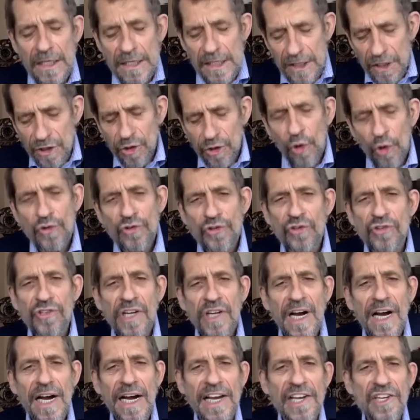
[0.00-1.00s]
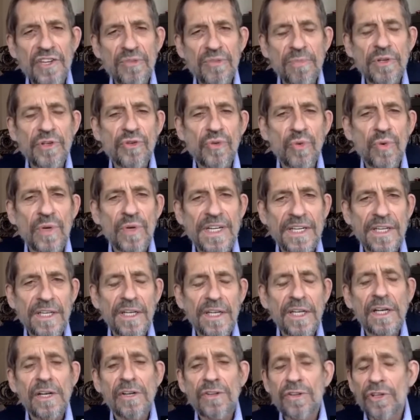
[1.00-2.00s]
closer ties
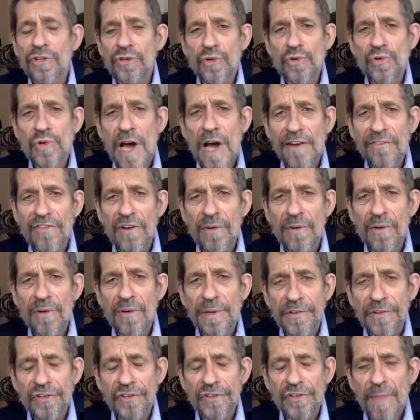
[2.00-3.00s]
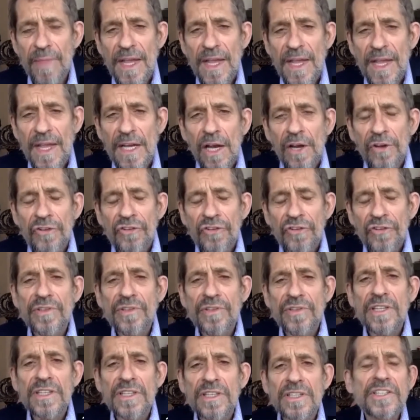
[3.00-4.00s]
between the two governments. So
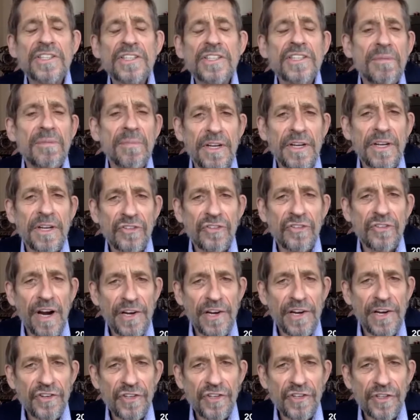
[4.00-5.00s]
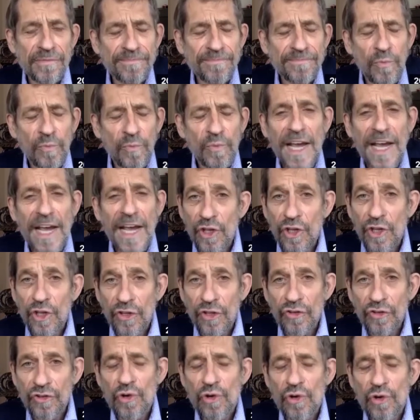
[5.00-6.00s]
in the Clinton administration, we had the
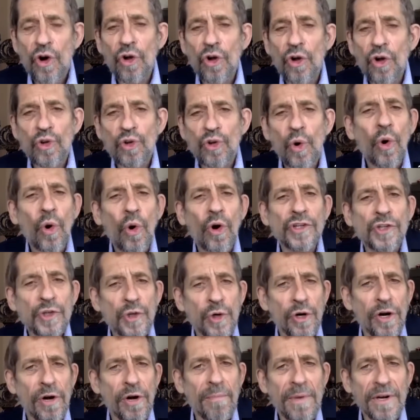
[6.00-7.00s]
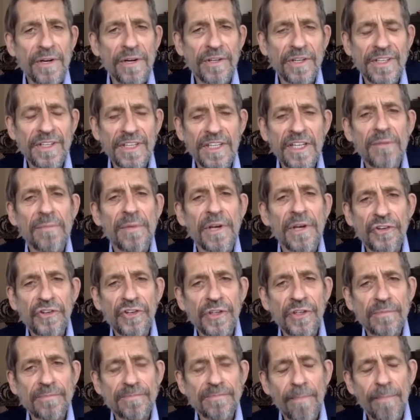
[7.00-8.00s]
so-called Gore-Chernomyrdin
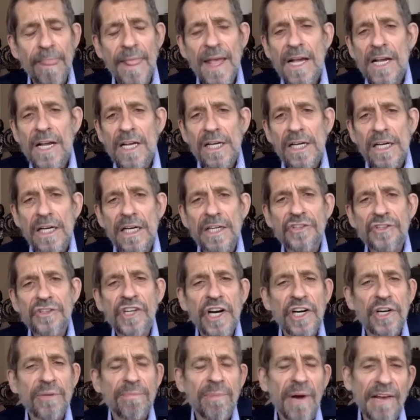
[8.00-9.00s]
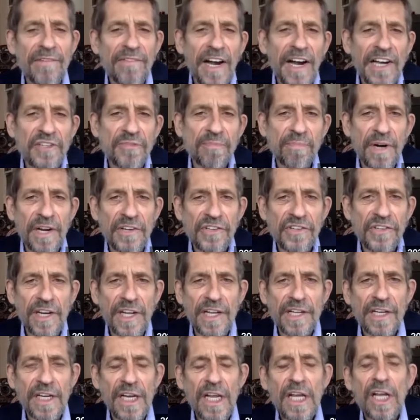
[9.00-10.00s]
Commission, chaired by Vice
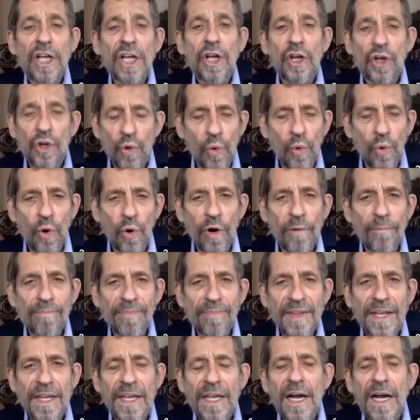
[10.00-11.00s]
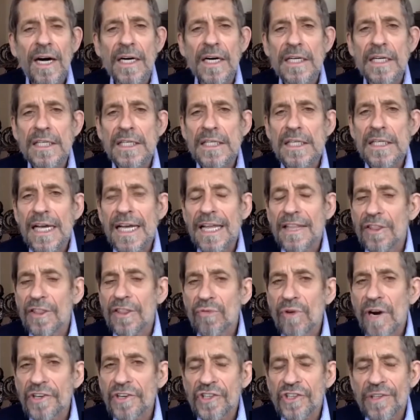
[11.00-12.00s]
President Gore and the
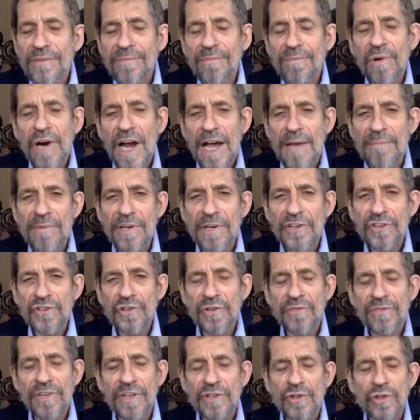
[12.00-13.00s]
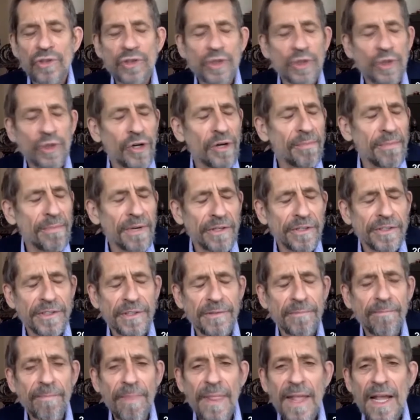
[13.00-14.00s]
Russian Prime Minister Viktor
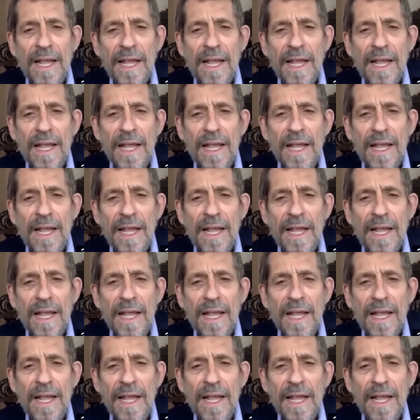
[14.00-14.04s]
Chernomyrdin,